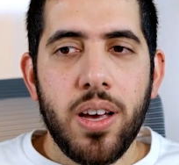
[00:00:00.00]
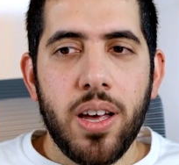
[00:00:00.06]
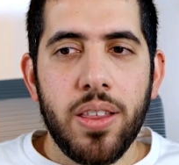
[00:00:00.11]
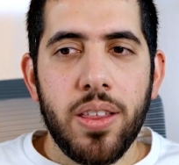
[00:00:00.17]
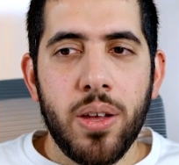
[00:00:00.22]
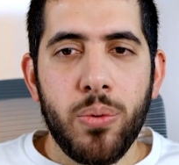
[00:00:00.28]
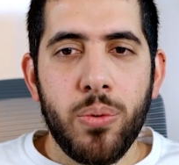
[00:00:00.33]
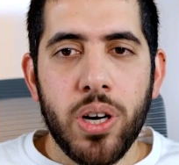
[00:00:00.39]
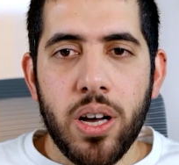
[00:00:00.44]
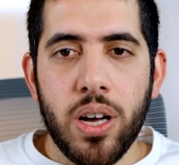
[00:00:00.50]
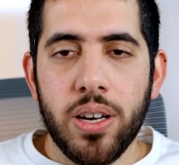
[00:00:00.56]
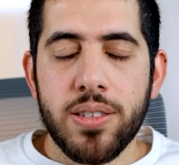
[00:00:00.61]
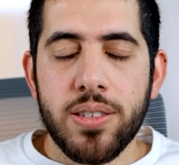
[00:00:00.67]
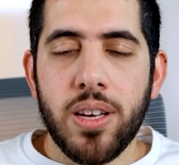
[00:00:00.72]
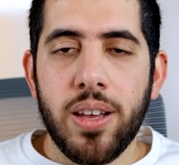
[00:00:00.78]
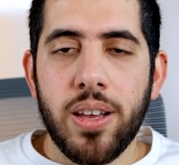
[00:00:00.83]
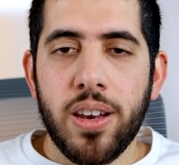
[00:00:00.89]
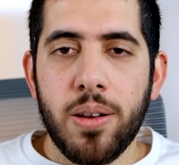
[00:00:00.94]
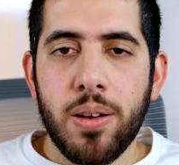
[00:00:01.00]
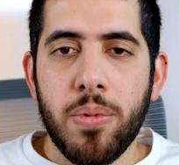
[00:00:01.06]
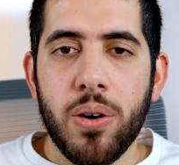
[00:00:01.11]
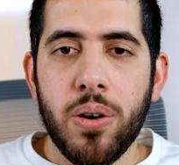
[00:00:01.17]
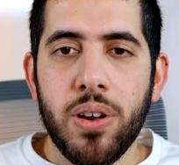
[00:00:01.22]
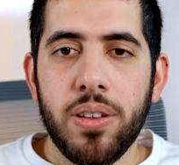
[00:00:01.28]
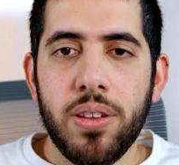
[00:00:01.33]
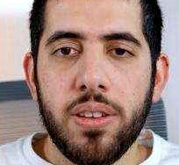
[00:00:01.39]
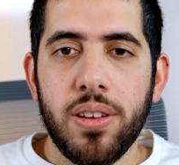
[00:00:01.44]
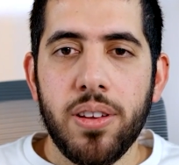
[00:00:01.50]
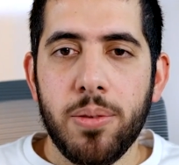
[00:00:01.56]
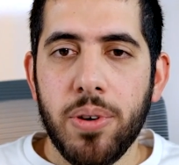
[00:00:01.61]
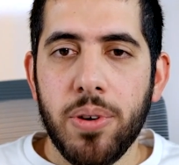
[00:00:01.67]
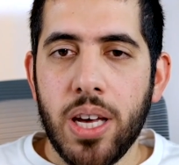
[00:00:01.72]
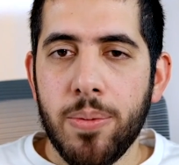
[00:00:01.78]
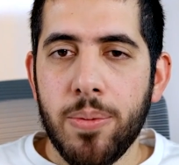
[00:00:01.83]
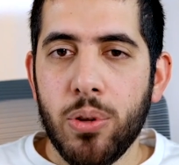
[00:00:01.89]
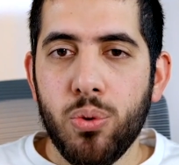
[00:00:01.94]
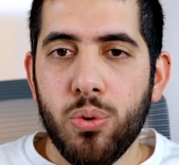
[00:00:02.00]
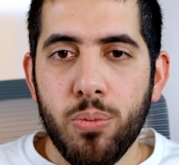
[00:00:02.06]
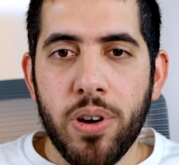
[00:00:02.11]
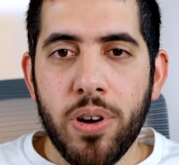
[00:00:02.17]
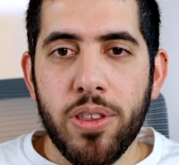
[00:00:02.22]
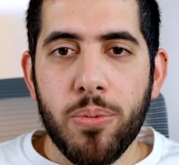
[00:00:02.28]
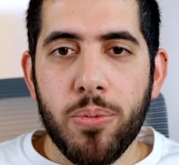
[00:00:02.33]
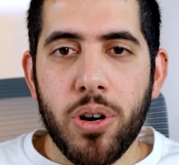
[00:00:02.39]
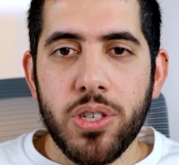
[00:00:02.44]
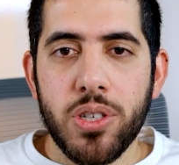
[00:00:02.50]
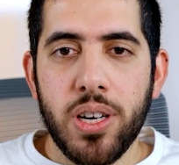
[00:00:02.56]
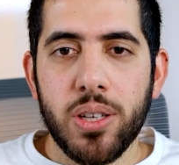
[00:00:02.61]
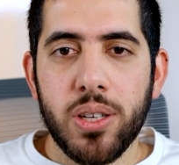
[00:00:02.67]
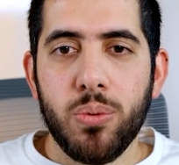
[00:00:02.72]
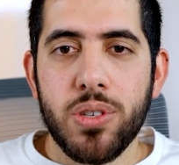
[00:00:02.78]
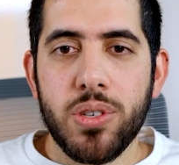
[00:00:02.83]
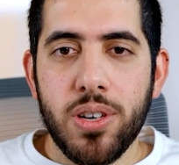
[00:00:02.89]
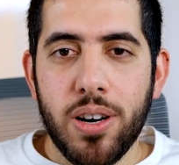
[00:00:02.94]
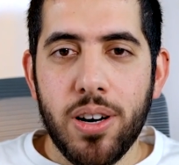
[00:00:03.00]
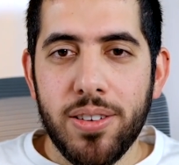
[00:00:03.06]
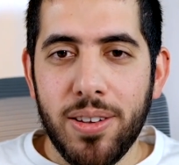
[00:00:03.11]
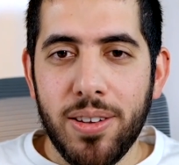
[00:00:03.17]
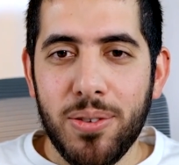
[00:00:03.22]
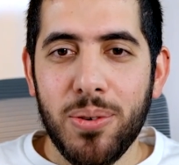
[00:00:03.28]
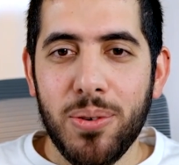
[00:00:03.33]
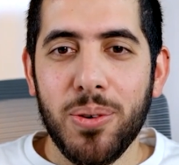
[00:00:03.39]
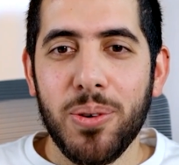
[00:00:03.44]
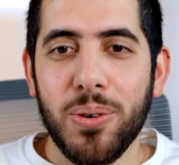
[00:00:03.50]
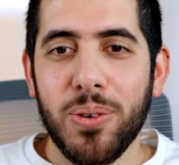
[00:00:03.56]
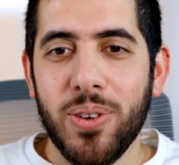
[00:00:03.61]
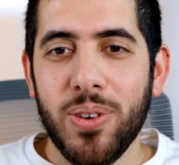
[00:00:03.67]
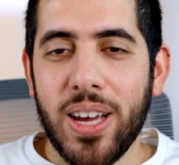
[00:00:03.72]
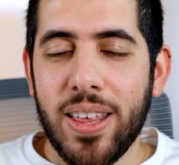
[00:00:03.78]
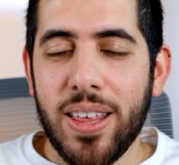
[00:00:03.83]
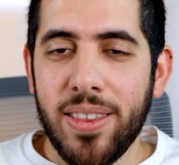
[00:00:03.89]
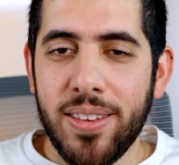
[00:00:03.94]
And then we got excited about it. It became a two-month project. We started to look